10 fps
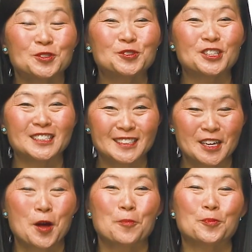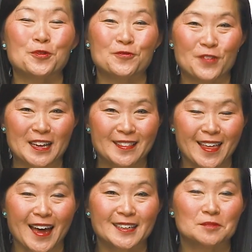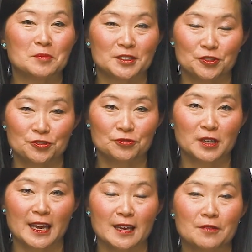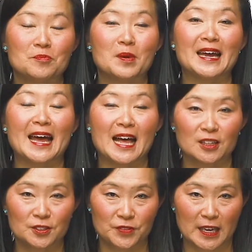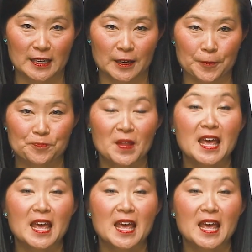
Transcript: So just prevent that as much as you can by elevating.